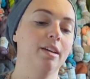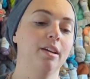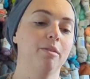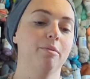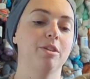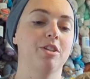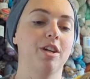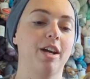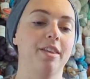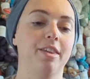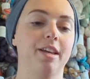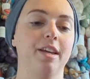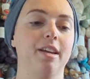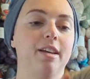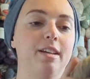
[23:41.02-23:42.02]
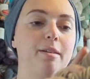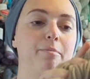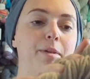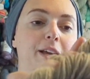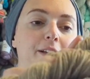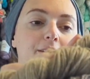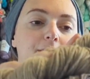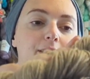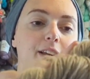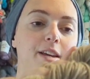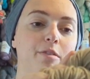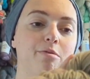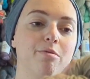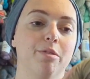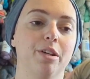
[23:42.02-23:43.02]
which I think makes
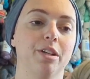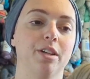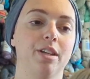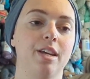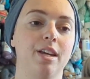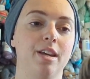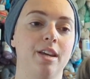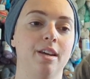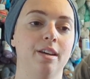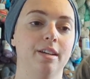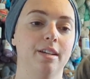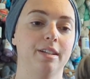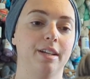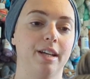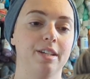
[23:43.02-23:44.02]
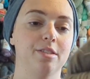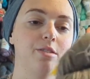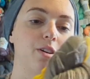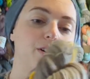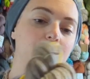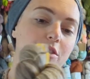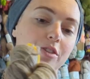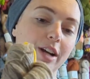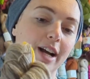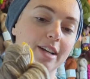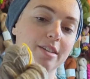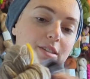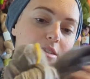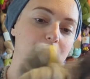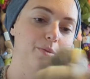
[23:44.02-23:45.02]
a really nice
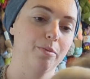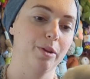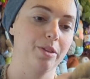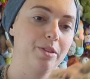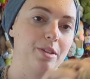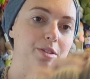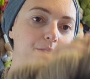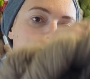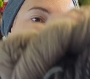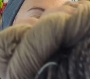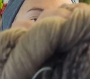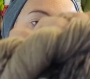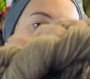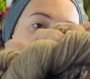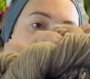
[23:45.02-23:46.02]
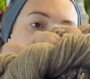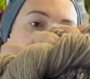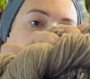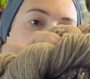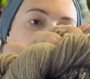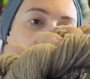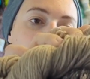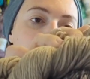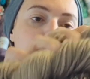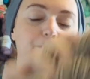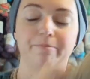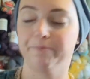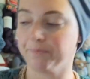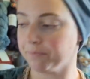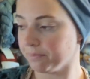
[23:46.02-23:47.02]
contrast with this yarn.
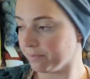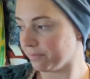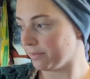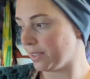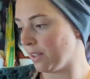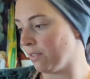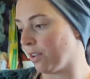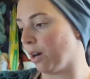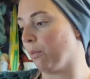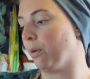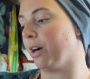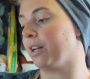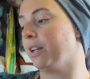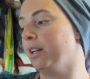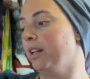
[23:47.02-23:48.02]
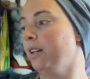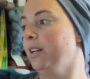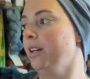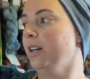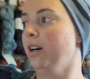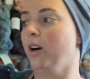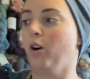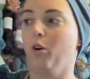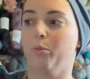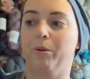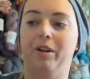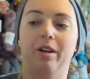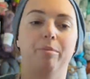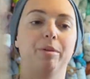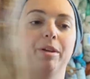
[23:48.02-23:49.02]
Got one opened up